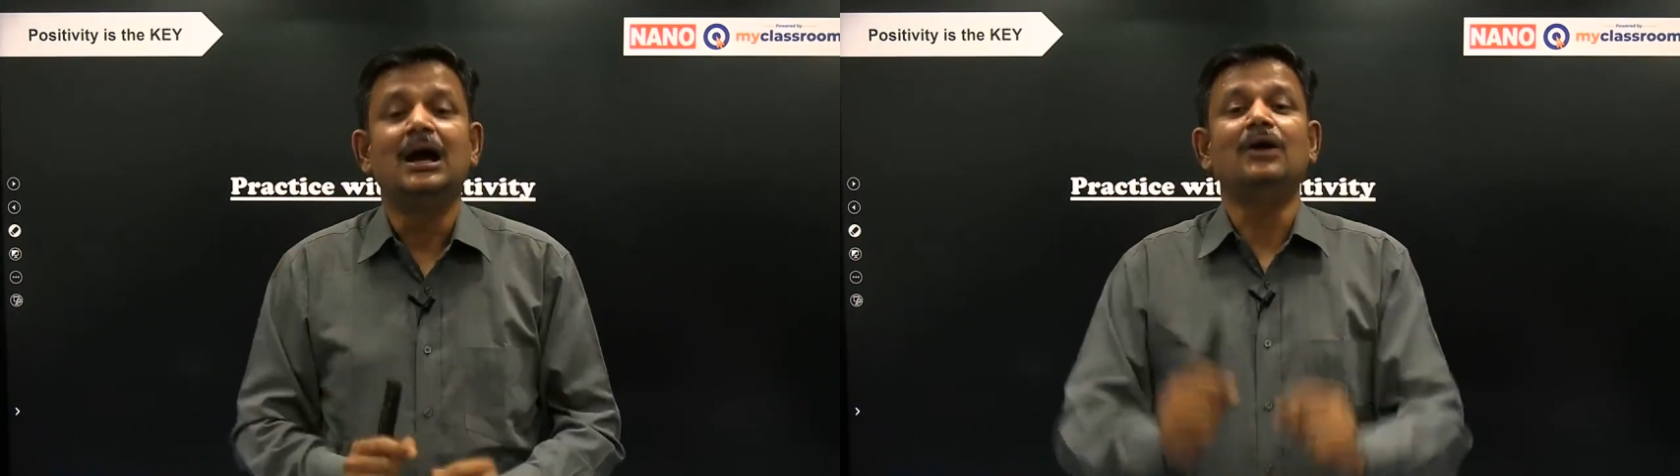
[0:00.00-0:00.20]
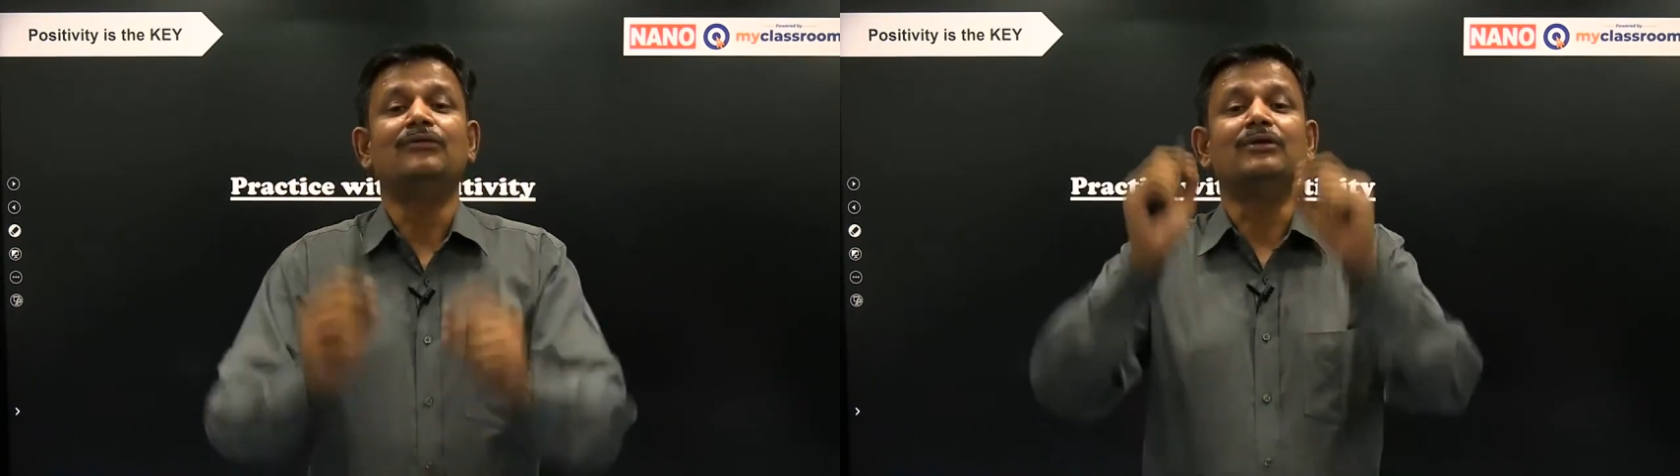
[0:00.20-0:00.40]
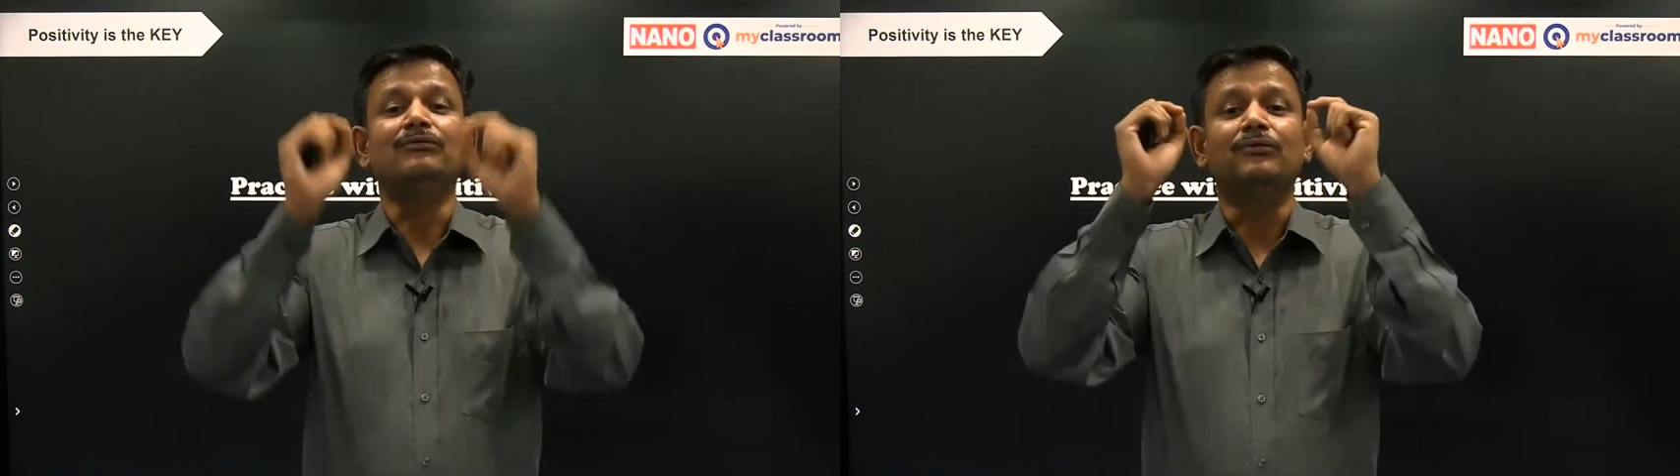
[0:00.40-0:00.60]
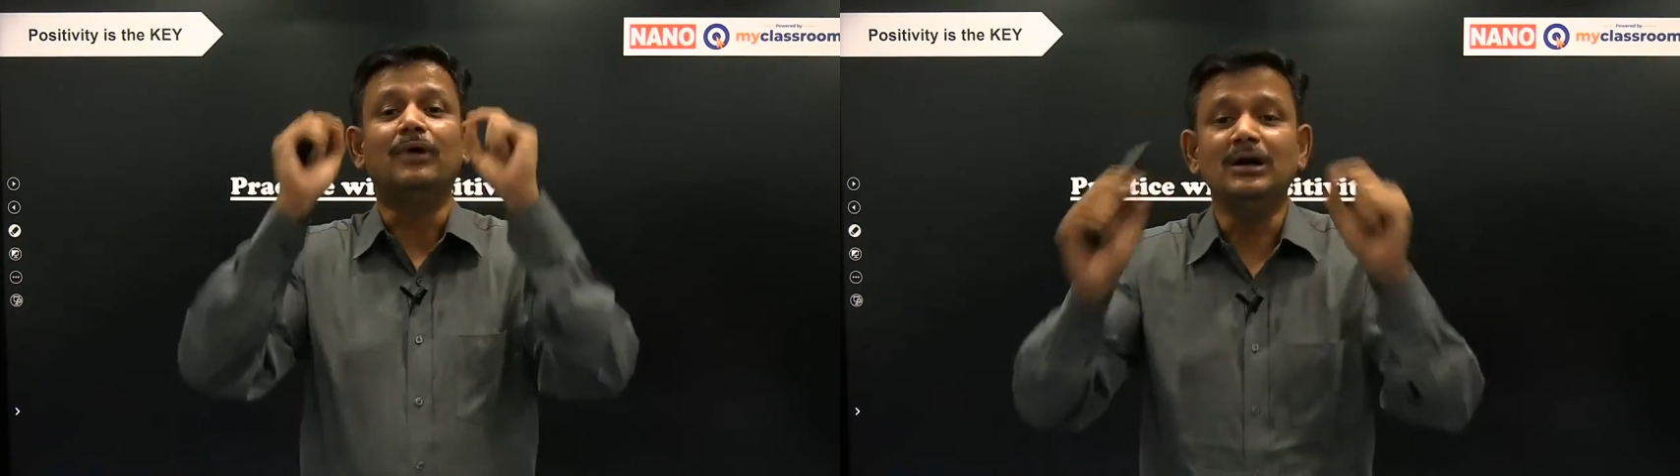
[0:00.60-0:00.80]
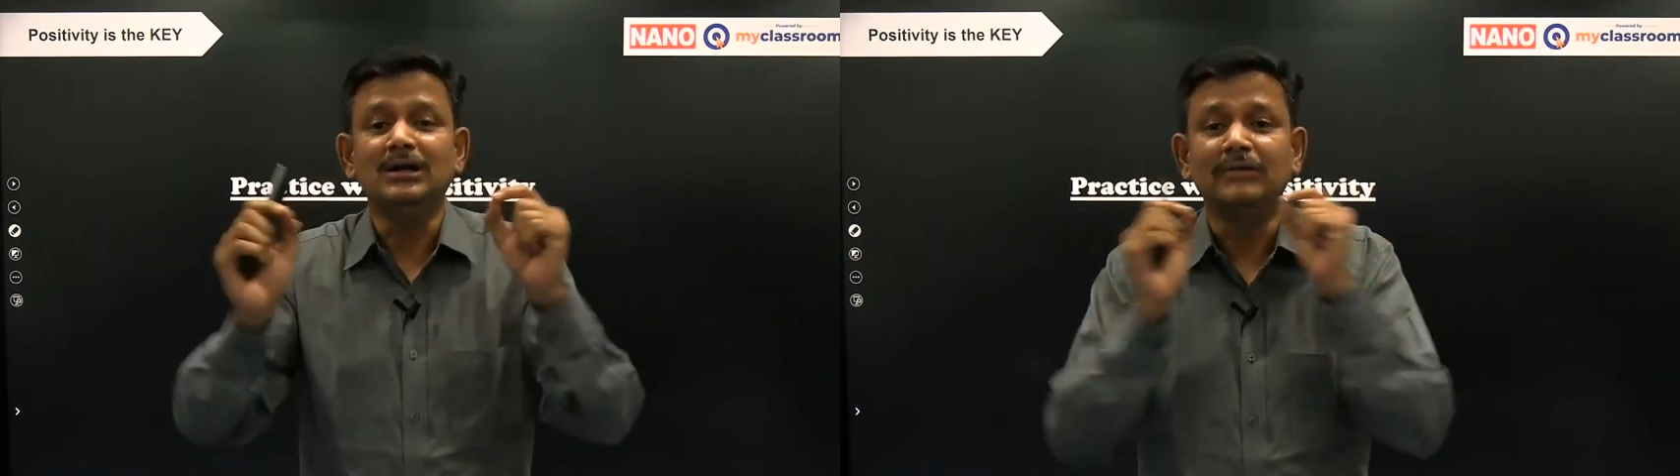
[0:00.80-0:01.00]
and for
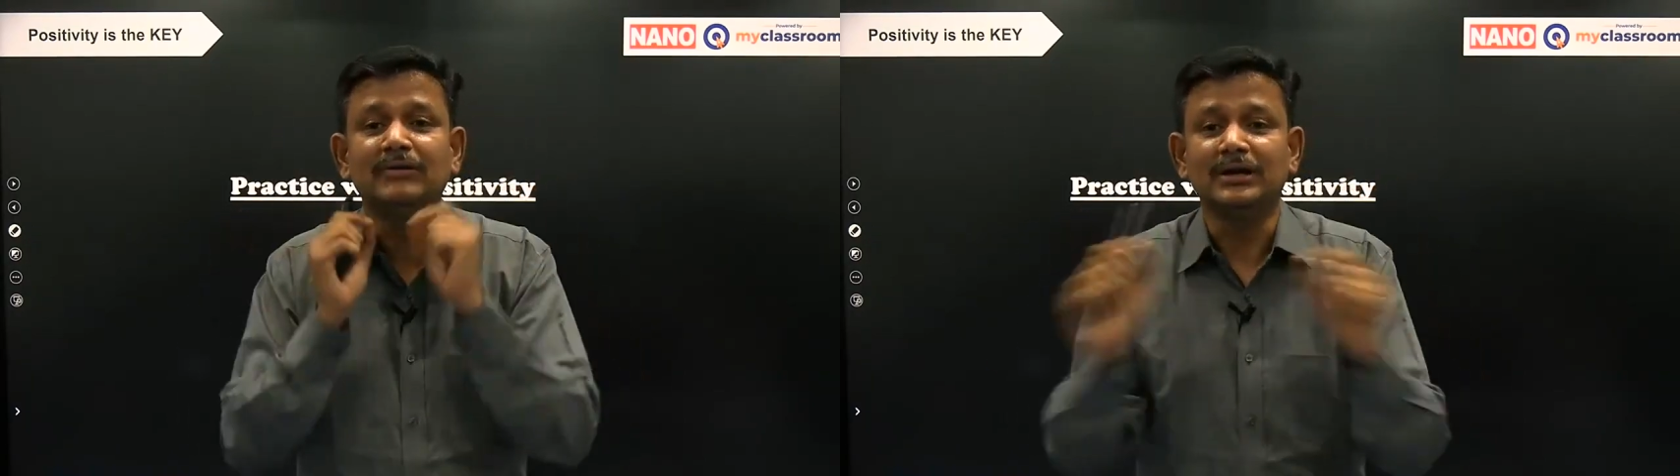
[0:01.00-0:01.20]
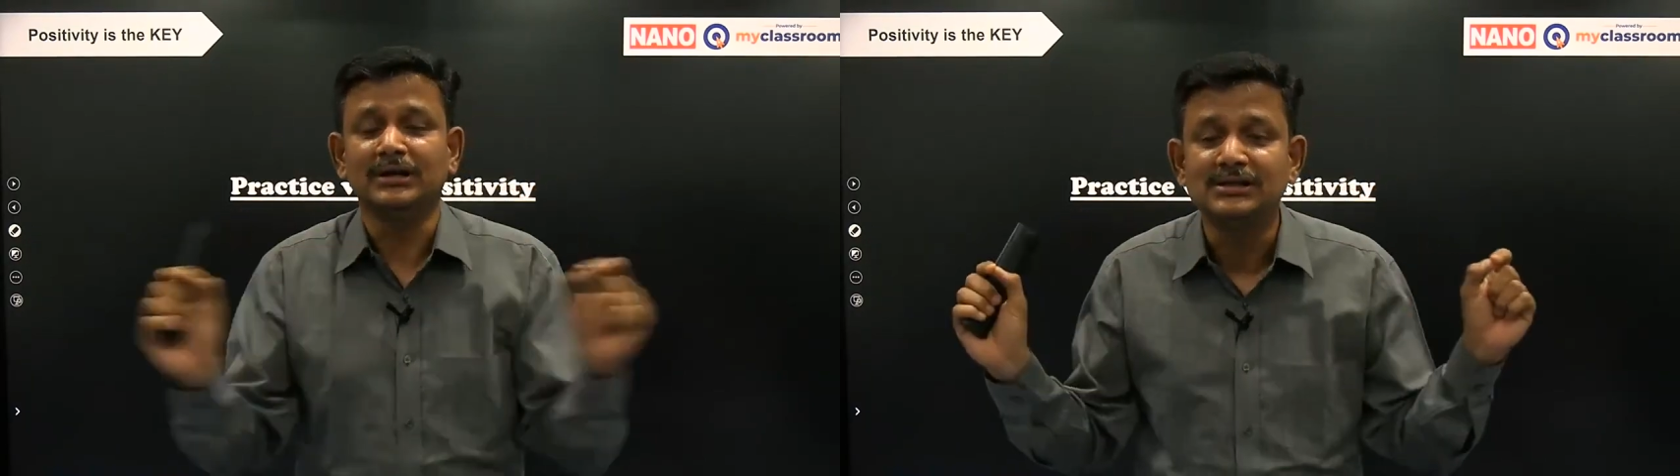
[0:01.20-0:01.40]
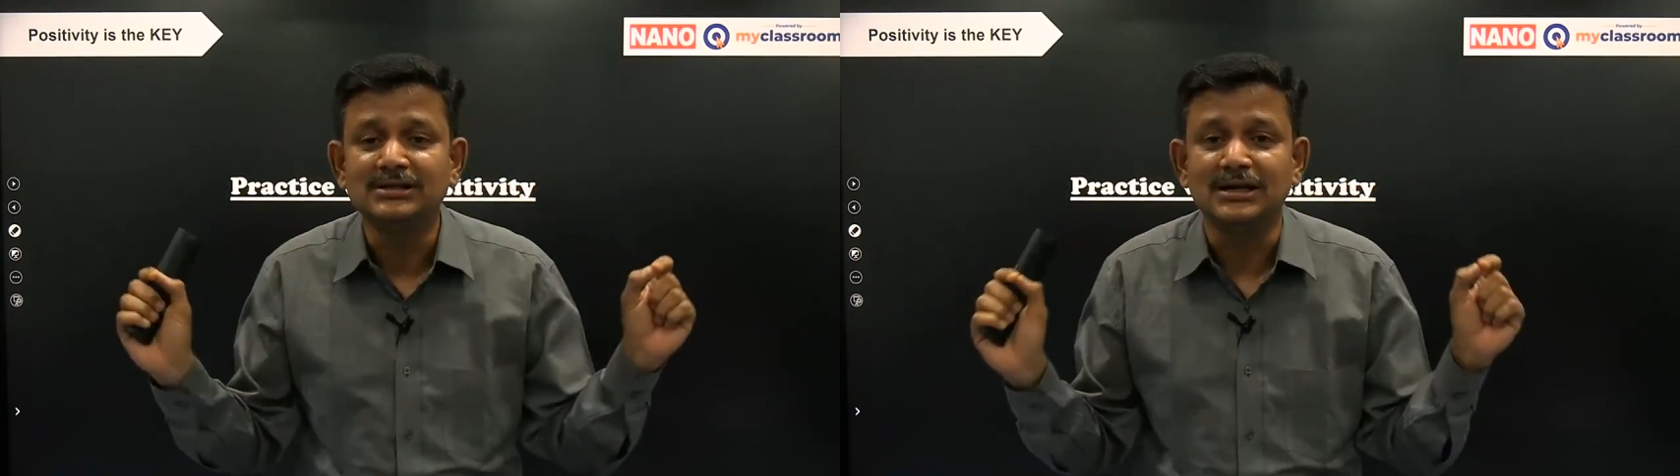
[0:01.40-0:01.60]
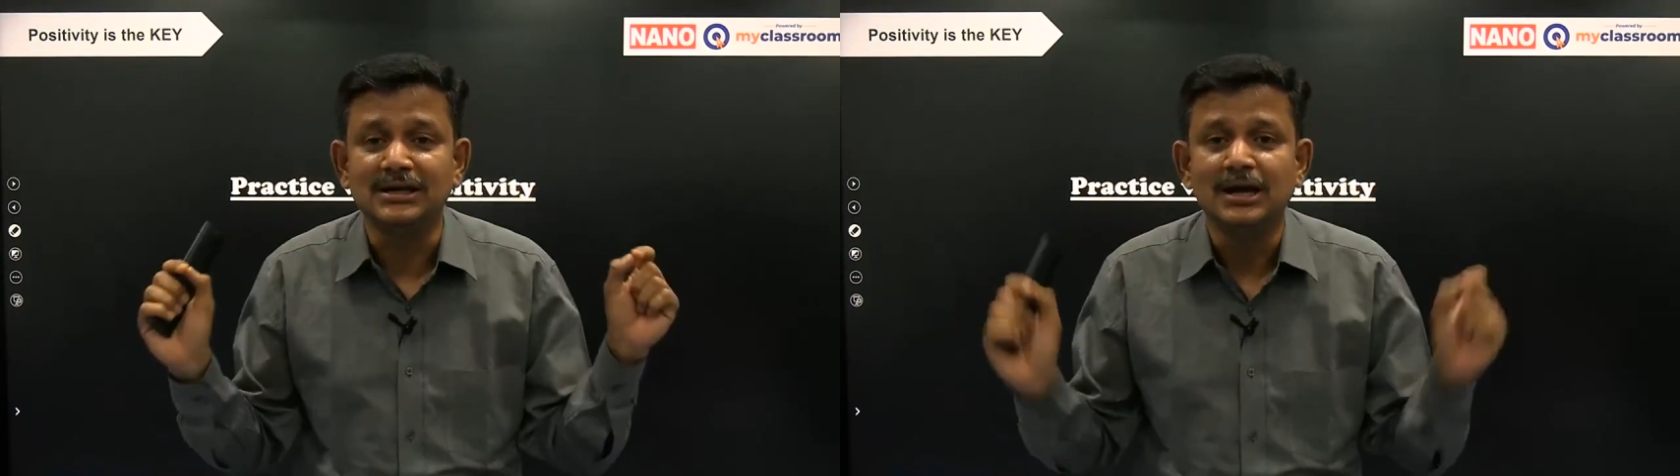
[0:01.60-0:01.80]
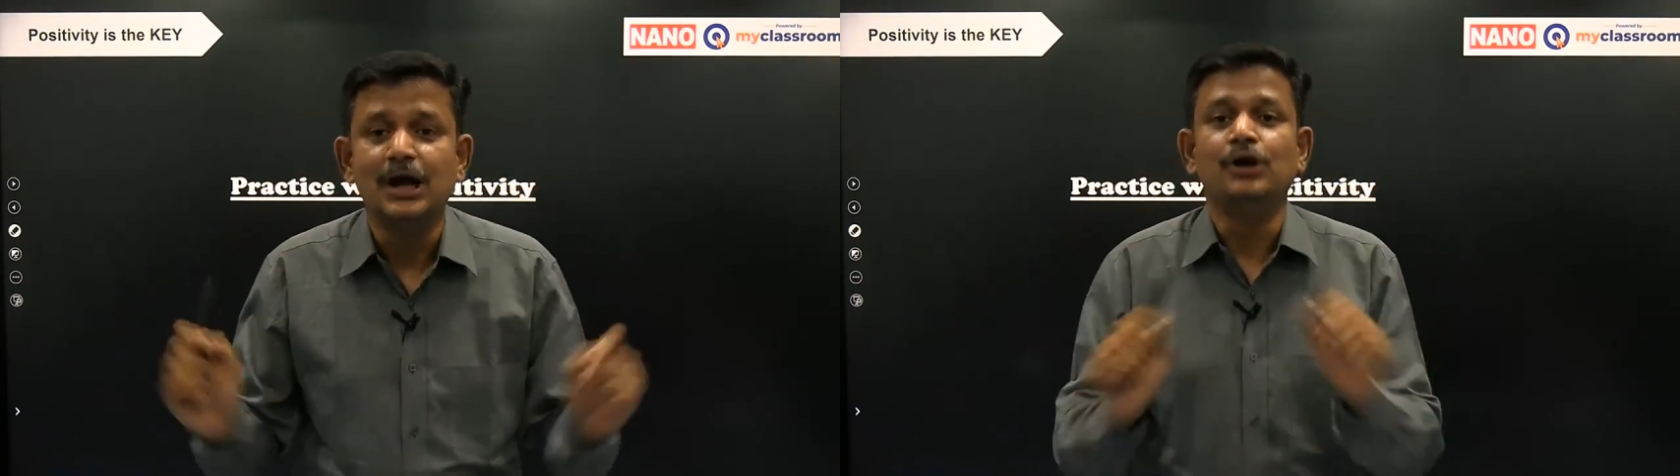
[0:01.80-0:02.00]
whatever reason,